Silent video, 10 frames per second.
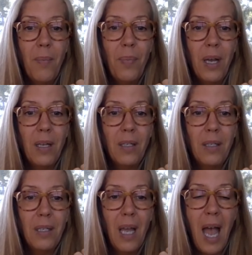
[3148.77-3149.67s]
but
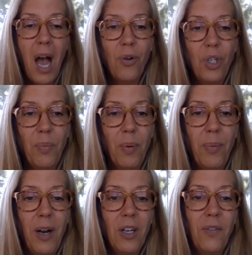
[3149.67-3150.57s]
how she
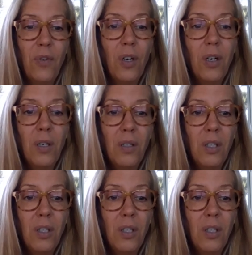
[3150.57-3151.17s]
prepares for